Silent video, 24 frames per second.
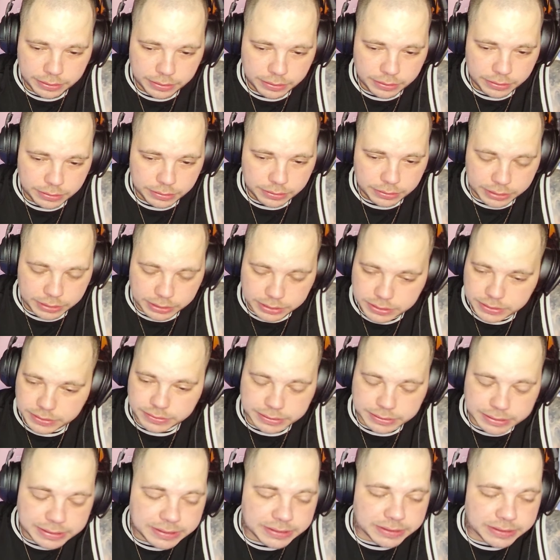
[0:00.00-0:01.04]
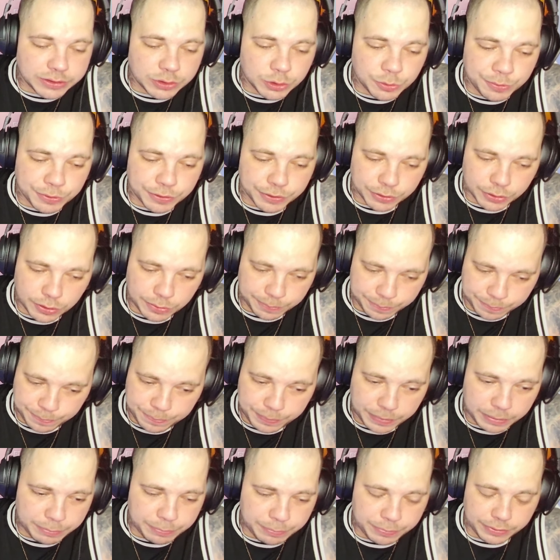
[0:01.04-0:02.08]
This is super dope.
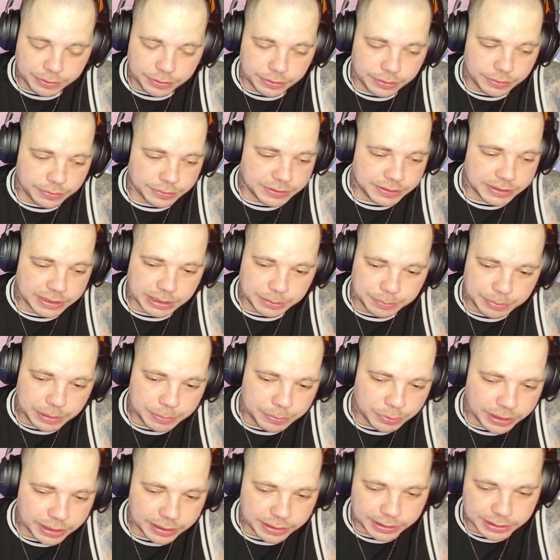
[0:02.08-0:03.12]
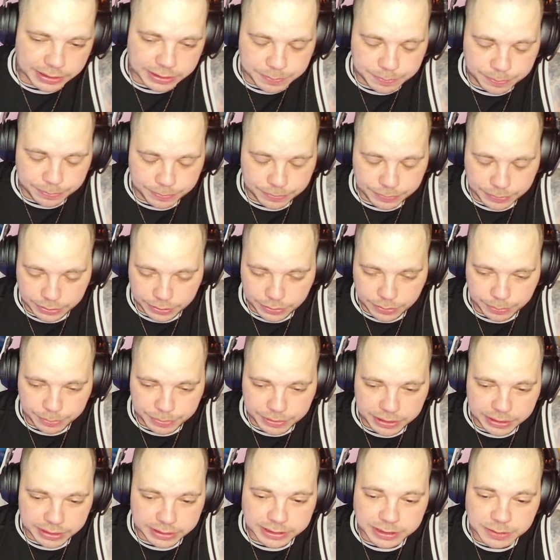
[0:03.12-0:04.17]
People, you know, seeing people getting, you know,
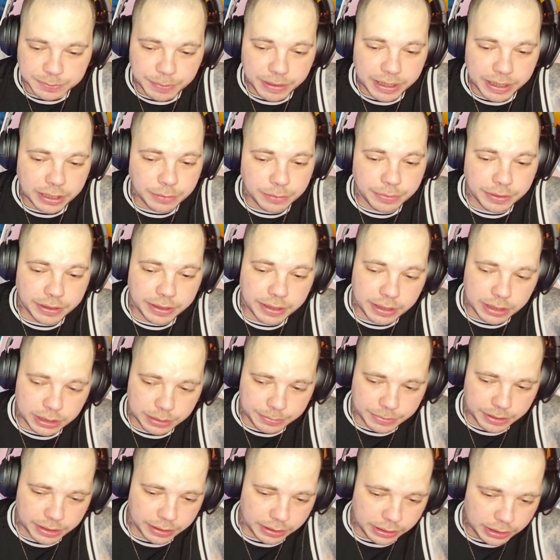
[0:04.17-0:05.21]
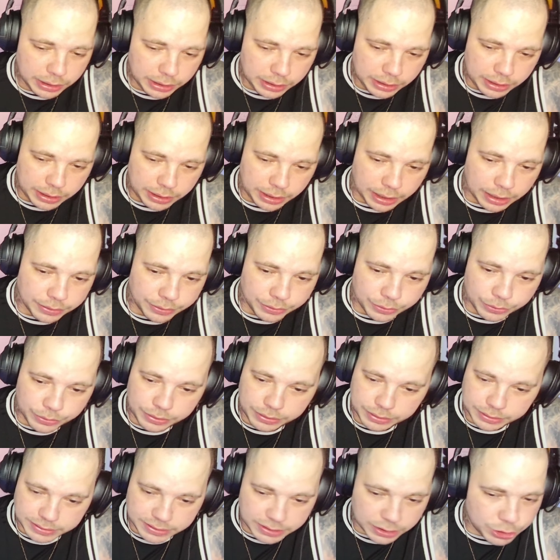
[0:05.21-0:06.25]
being inspired by Harry Mack and doing
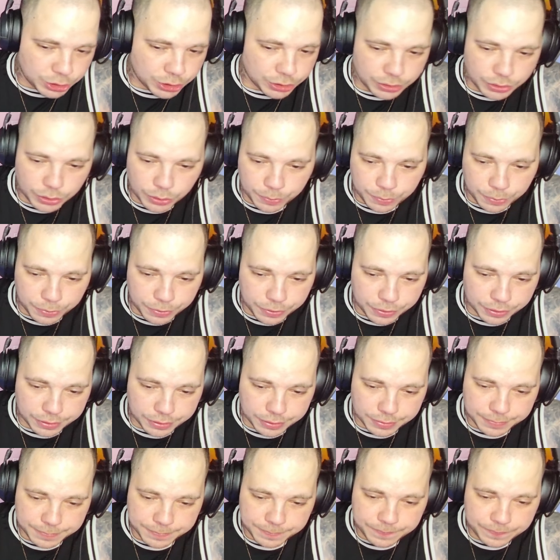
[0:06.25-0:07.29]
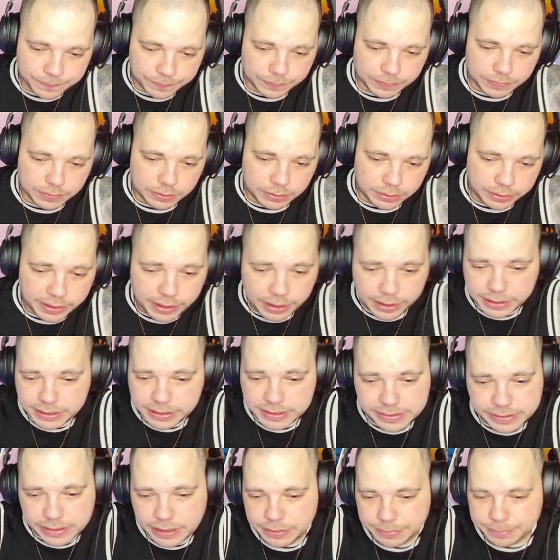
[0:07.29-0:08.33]
such a dope work. Yeah, he's
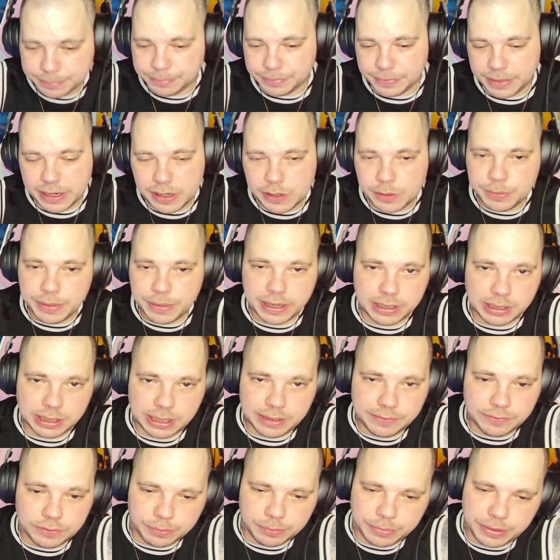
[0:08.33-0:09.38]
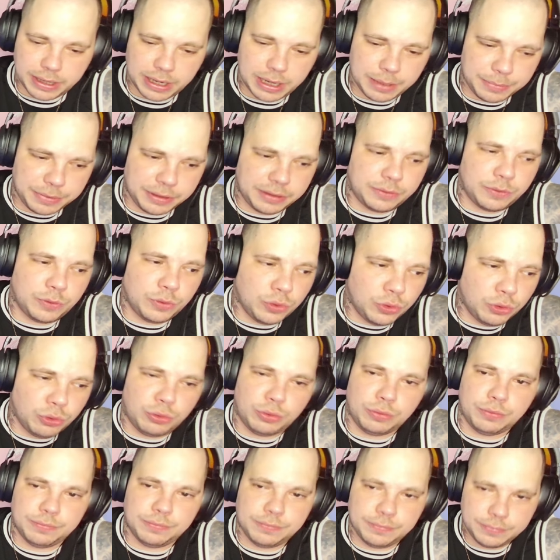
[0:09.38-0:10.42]
not at Harry Mack level, but I mean, who?
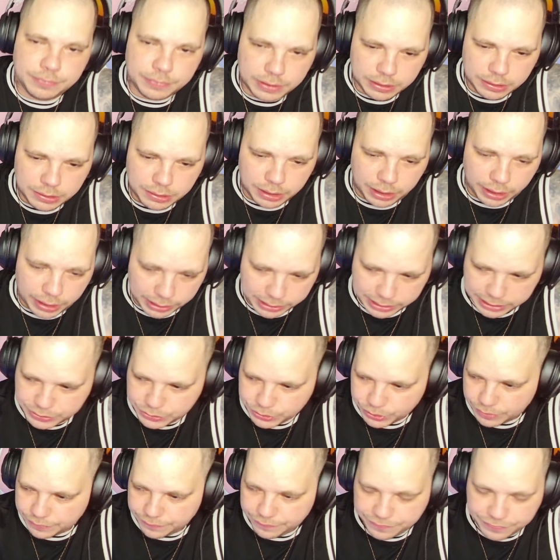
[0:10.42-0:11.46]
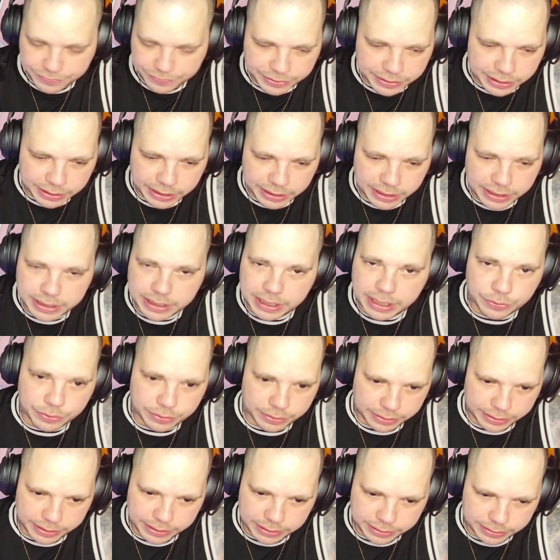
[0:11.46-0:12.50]
Unless you're a freaking AI or an
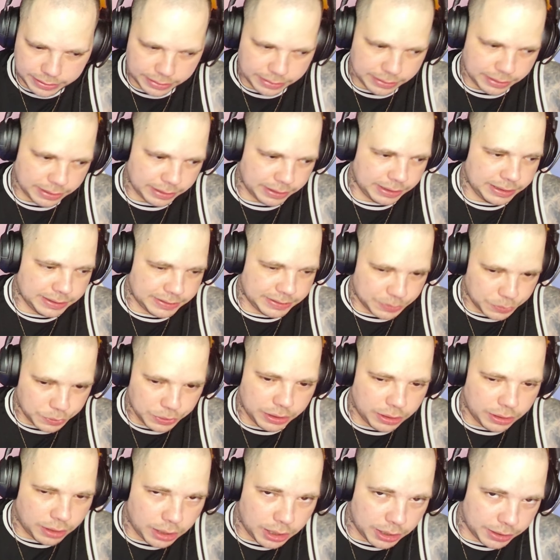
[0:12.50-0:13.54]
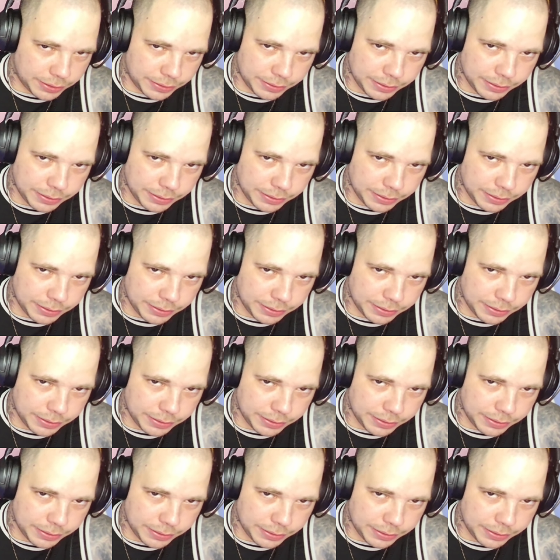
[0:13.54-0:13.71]
alien, like, it's really hard